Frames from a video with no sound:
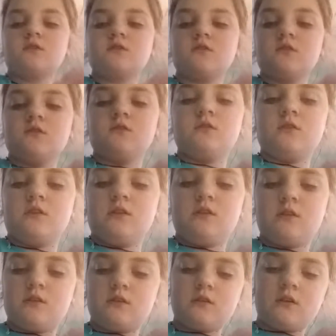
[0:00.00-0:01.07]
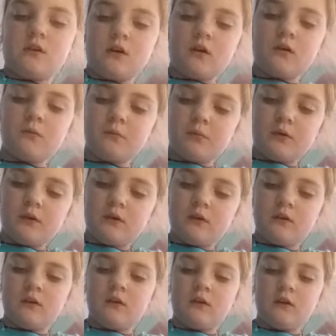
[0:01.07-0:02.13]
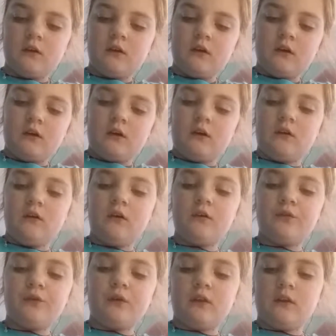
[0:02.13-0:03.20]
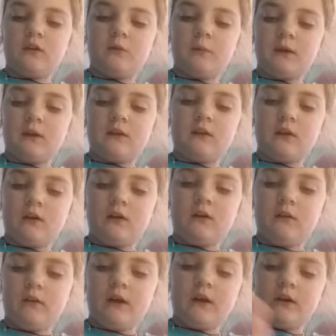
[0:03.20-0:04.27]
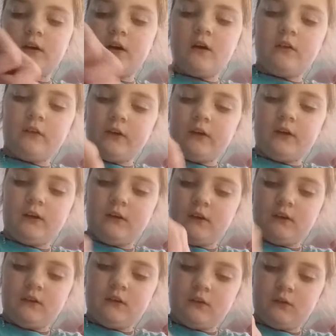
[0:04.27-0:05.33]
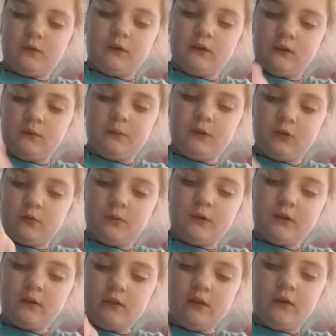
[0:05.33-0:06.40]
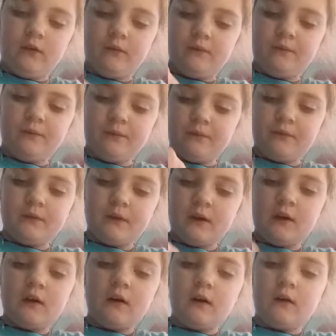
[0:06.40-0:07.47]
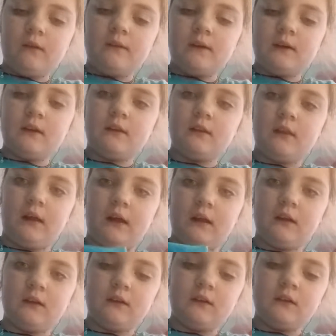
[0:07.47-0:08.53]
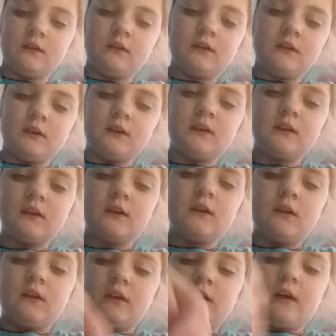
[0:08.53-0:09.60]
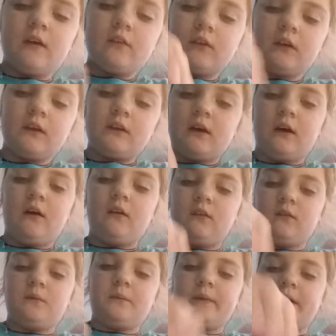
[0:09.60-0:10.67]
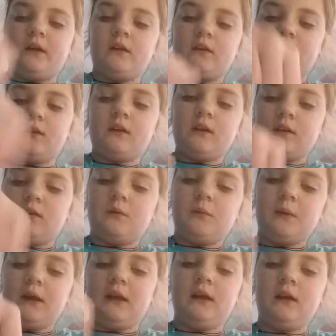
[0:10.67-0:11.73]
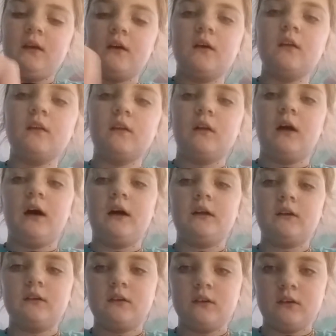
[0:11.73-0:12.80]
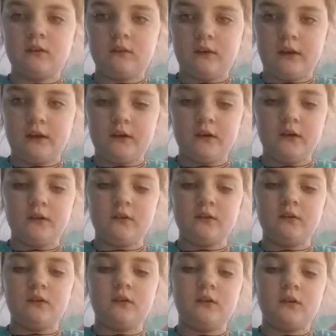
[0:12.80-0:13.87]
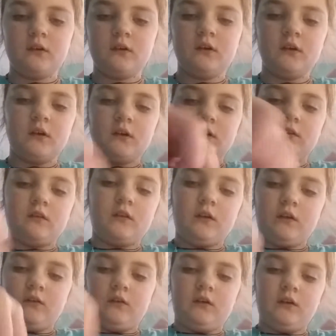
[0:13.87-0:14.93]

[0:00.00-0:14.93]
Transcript: stir this up. And hopefully this makes it a lighter color and I didn't just waste a bunch more black. Oh, look at that. You can't really tell, but it's making it a lot lighter than it